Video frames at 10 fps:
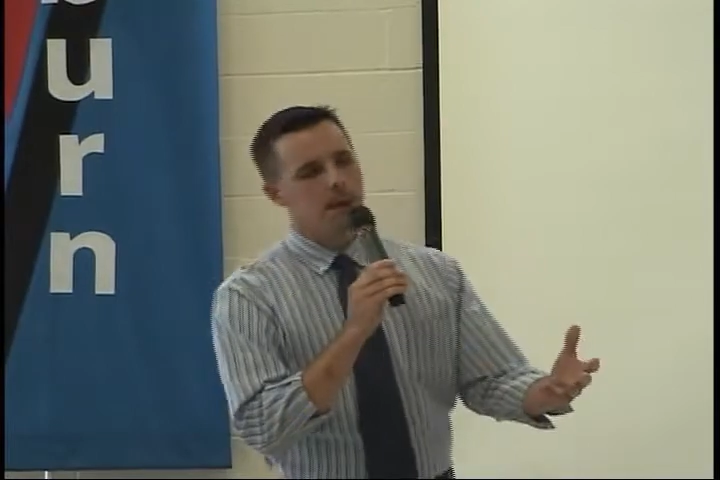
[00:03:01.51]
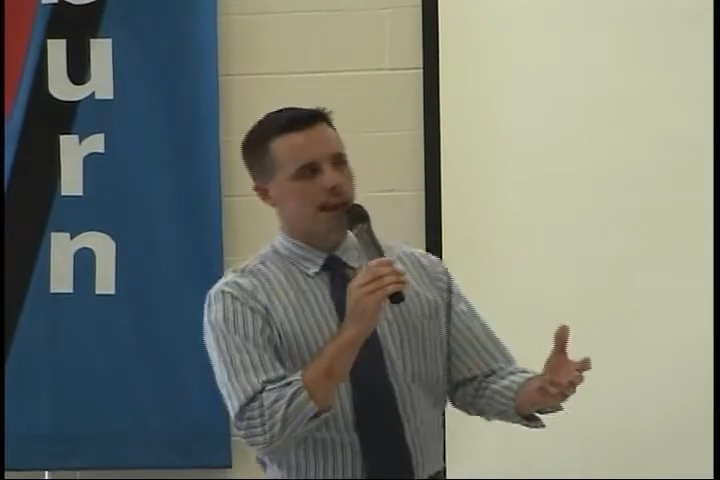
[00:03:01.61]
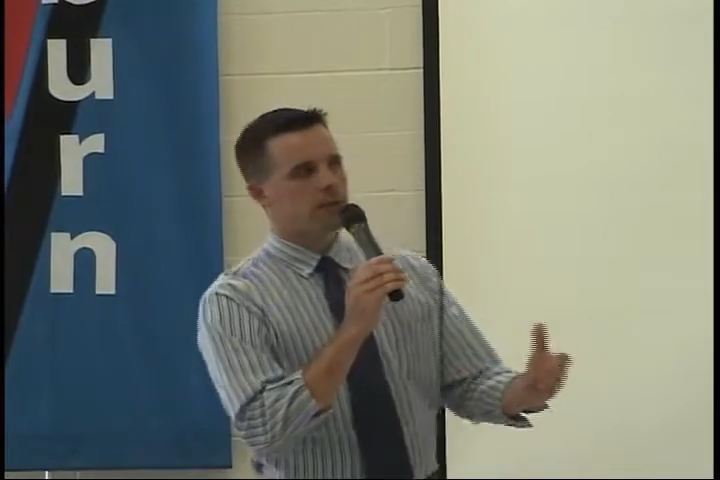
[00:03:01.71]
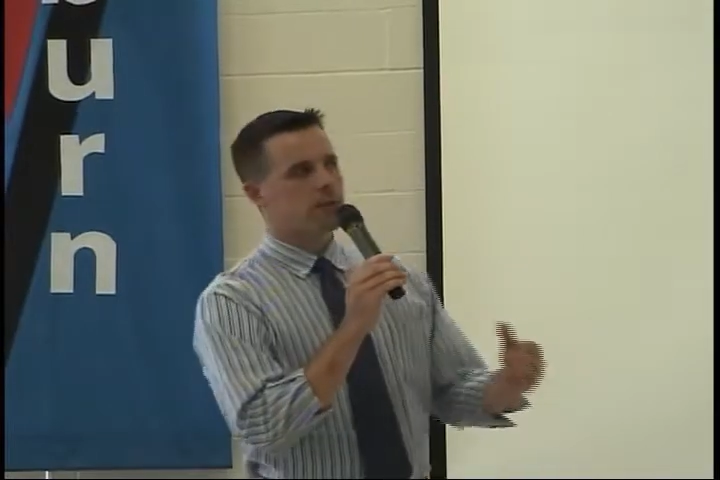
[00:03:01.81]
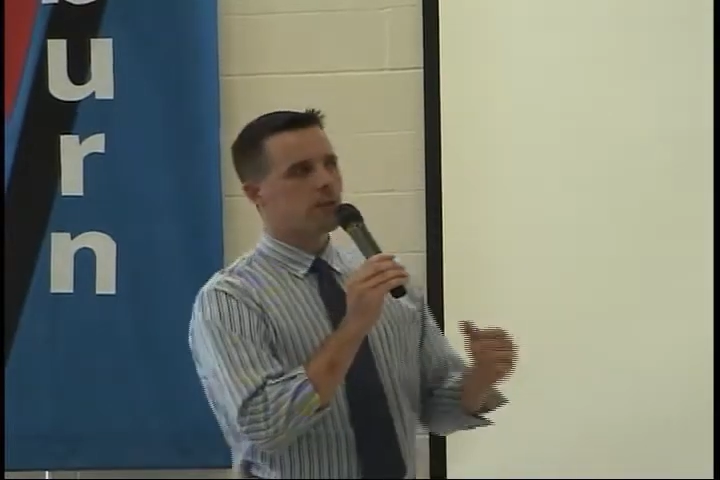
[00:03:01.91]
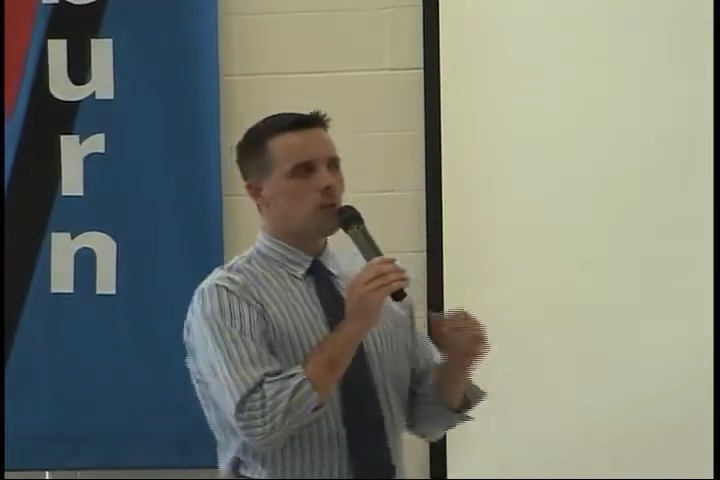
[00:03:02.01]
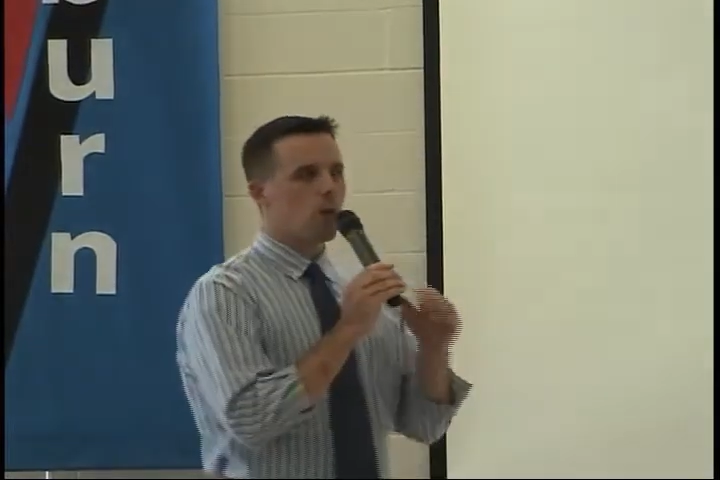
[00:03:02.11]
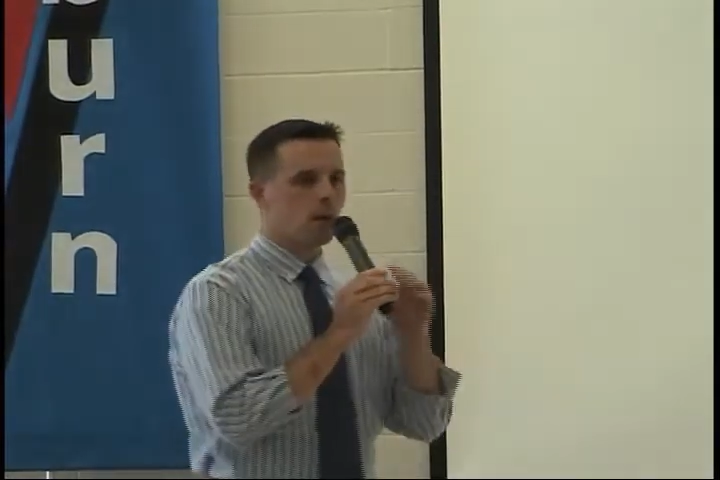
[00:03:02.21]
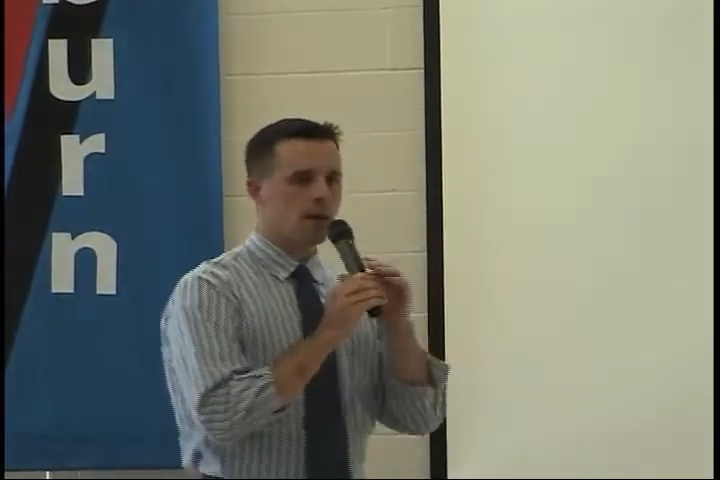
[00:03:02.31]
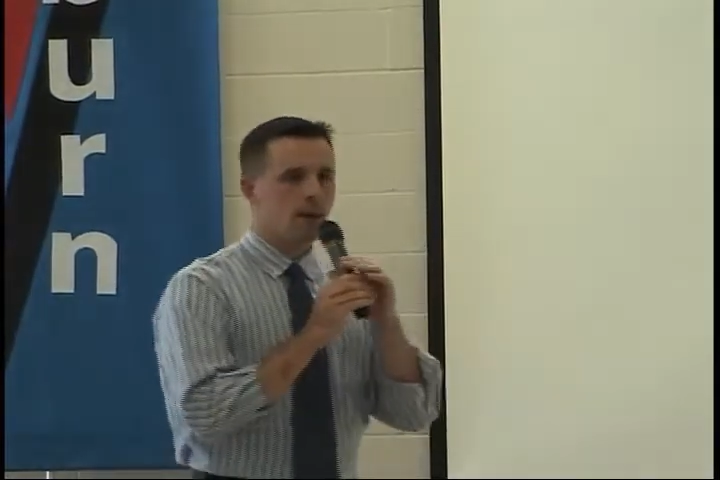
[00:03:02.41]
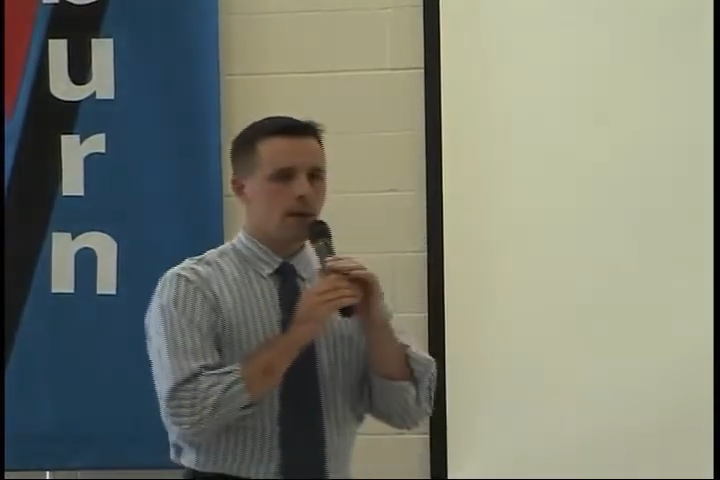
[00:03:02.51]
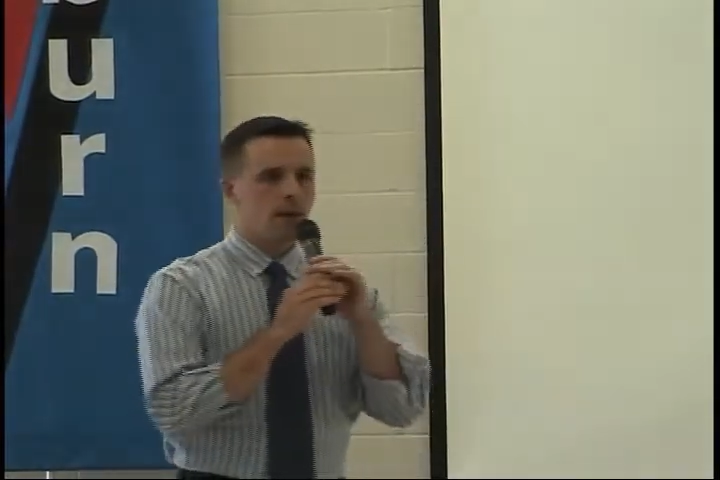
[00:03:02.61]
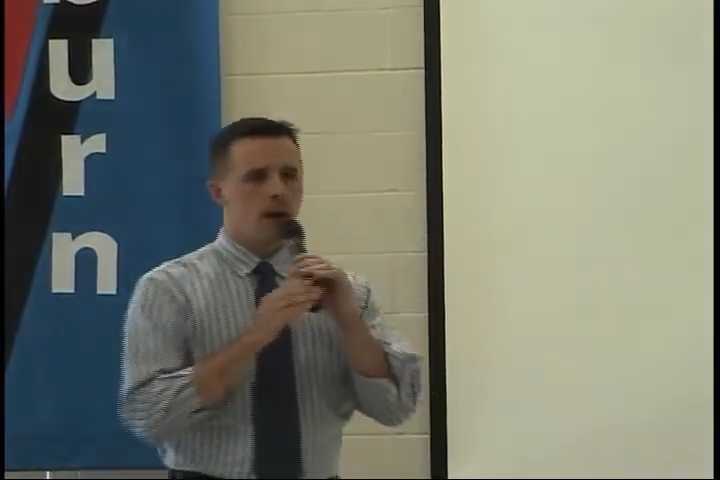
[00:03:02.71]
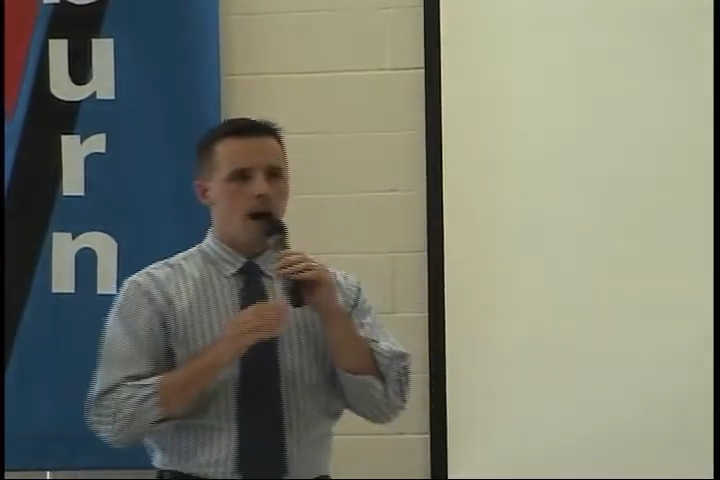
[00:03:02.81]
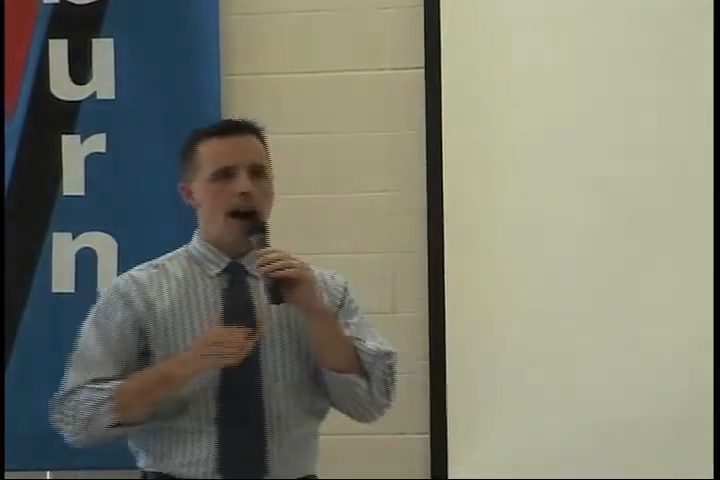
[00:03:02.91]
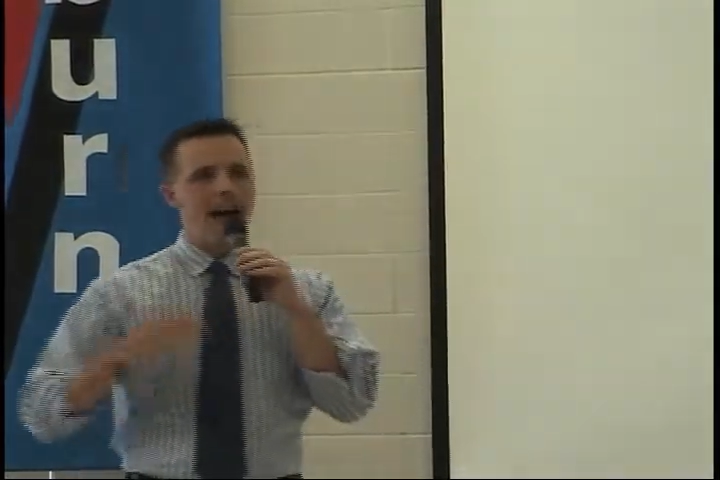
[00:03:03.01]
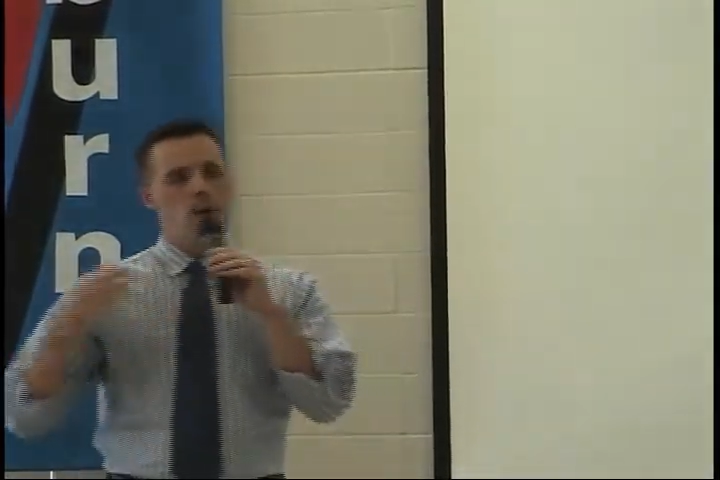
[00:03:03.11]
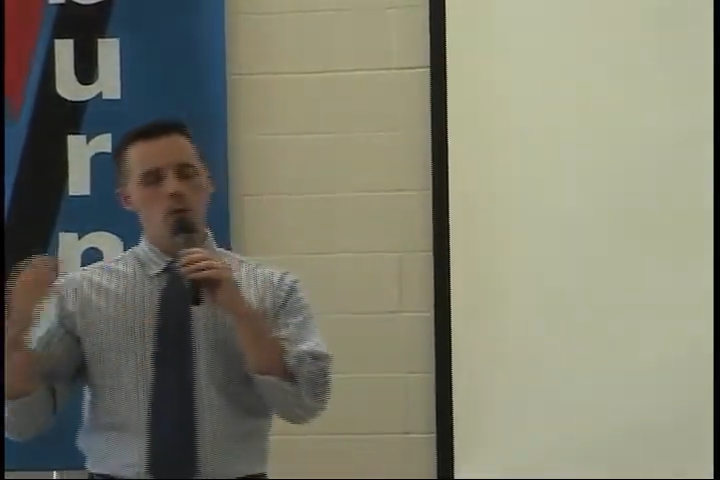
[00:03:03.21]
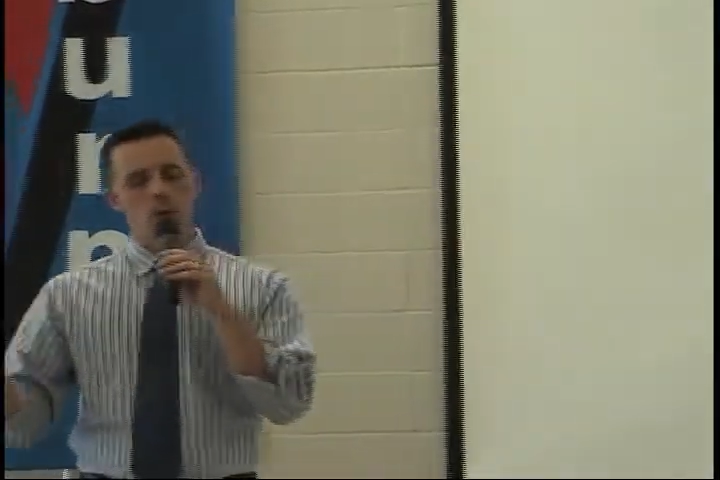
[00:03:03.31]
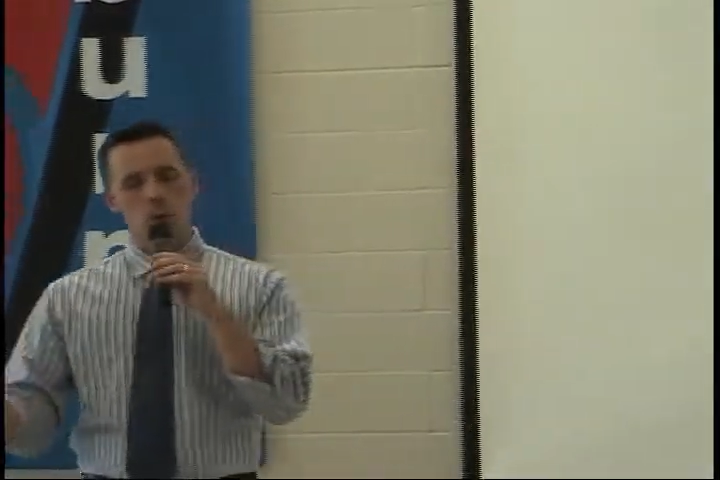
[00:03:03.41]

back to school. I don't